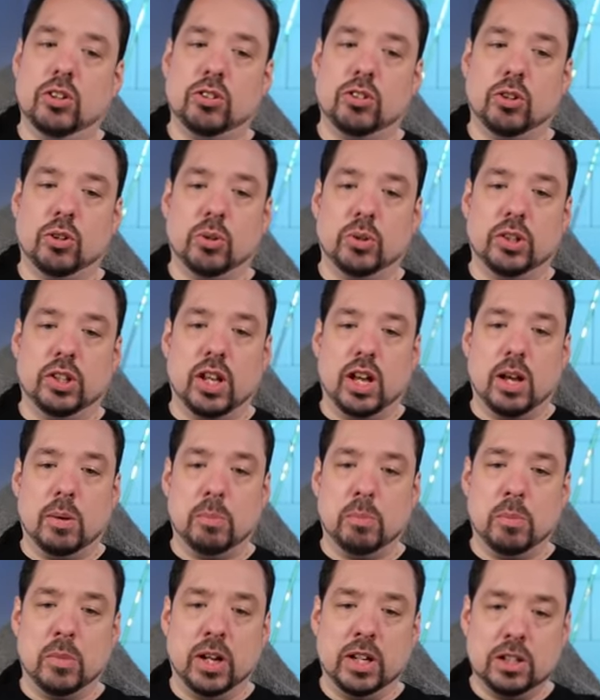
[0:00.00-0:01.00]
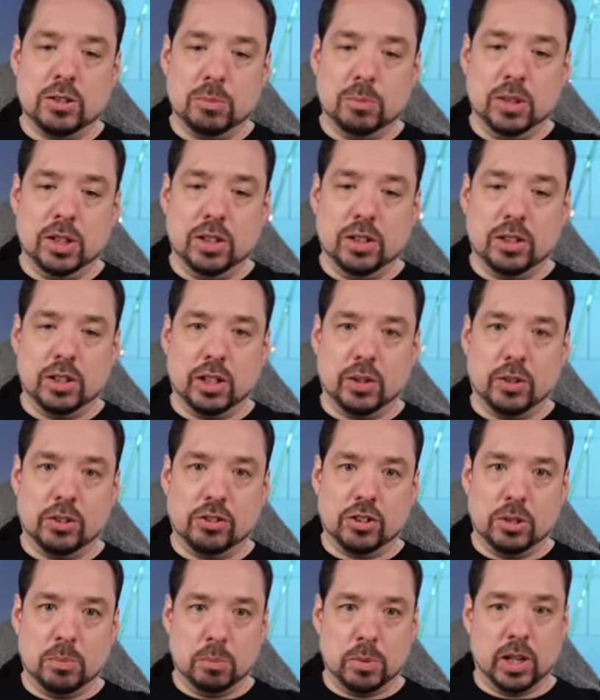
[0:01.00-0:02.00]
So that might mean there is
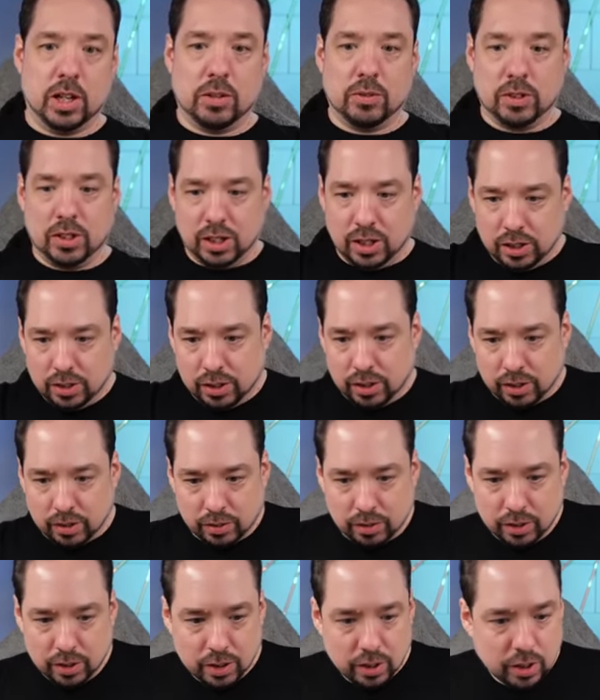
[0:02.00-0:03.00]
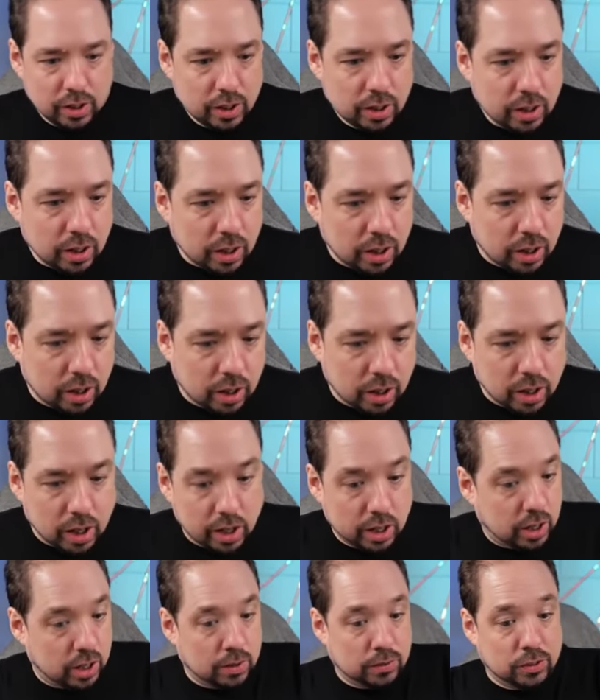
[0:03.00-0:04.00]
a battery in there. I
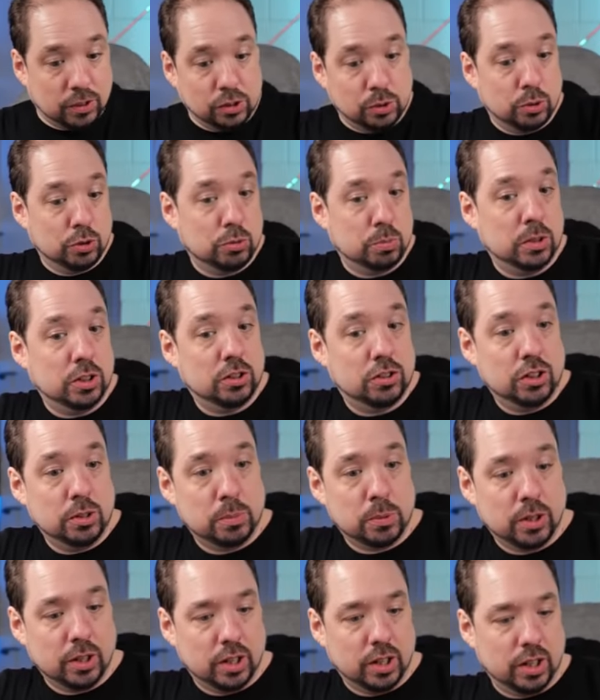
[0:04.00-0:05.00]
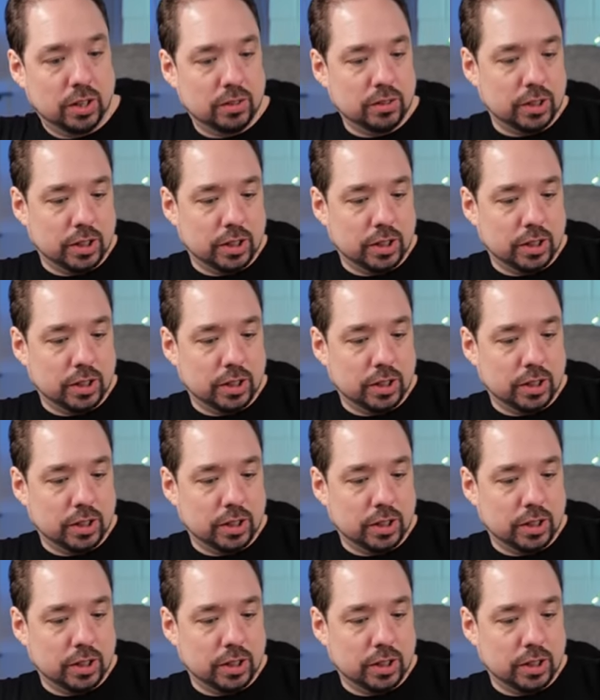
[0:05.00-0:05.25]
have a USB-C plug here.